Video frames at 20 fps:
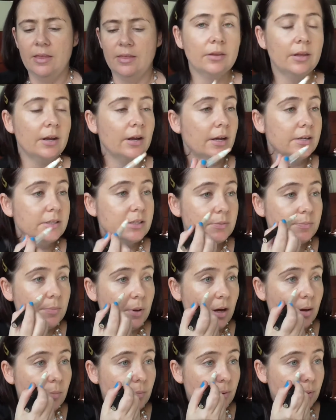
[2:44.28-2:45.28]
that I just
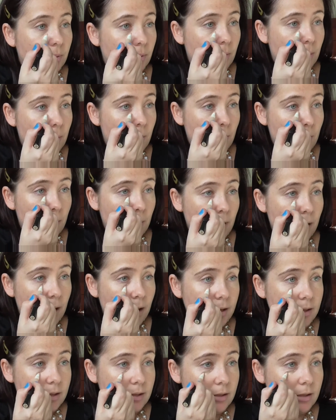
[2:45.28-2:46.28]
pop
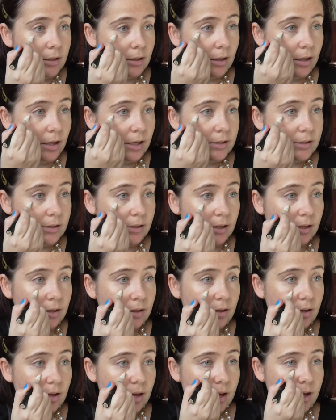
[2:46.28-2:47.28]
under the eyes like
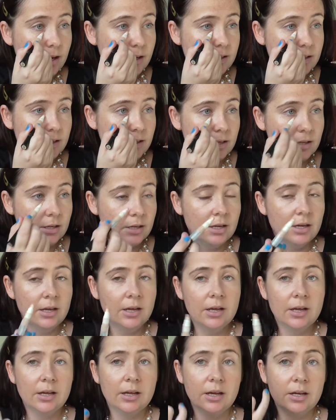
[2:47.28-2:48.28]
that.
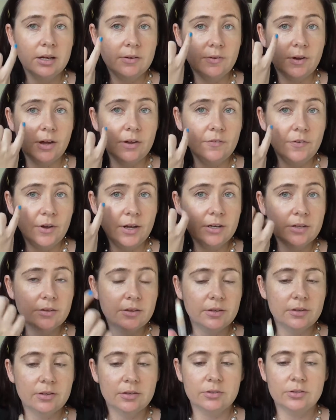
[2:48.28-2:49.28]
I find
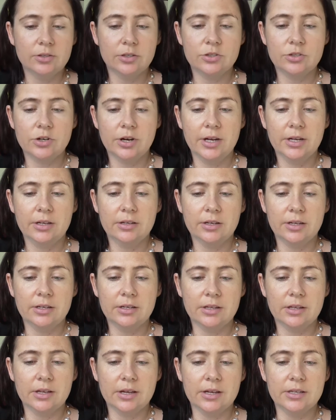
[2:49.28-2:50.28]
that a triangle
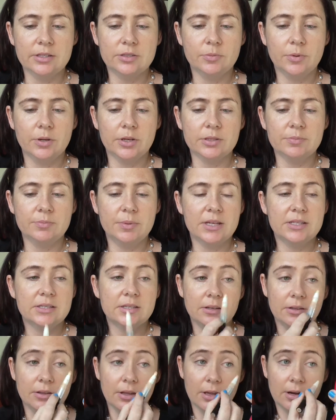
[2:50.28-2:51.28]
under the eyes works
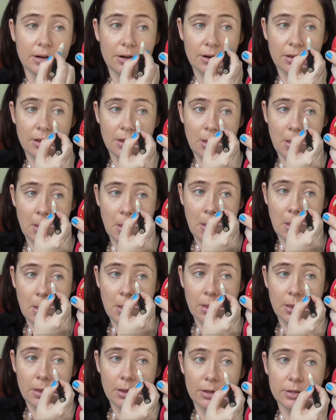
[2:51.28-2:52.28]
better than
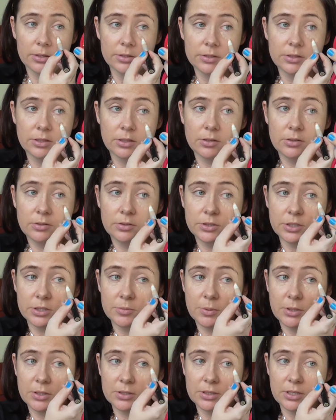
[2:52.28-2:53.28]
a circle,
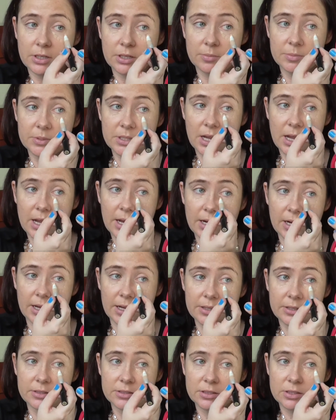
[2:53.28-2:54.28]
just because it helps
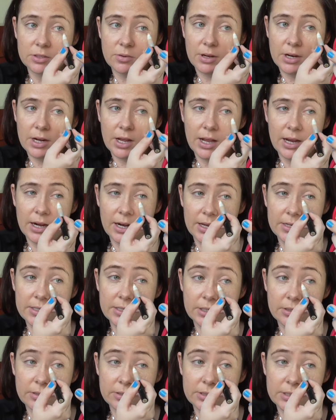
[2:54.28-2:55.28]
highlight. This is quite a
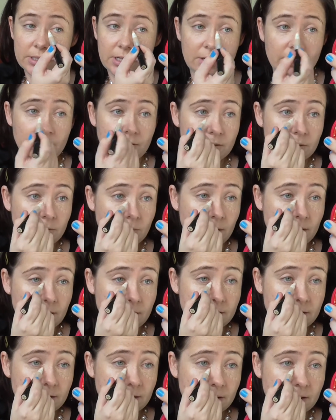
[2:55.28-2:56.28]
highlighting concealer as well
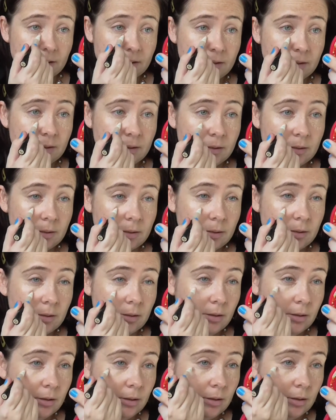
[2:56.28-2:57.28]
as a
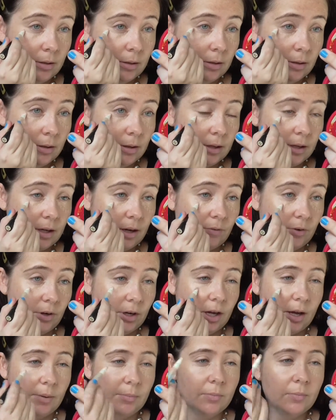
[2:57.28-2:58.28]

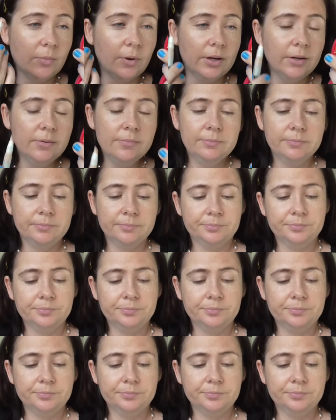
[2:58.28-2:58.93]
covering up one.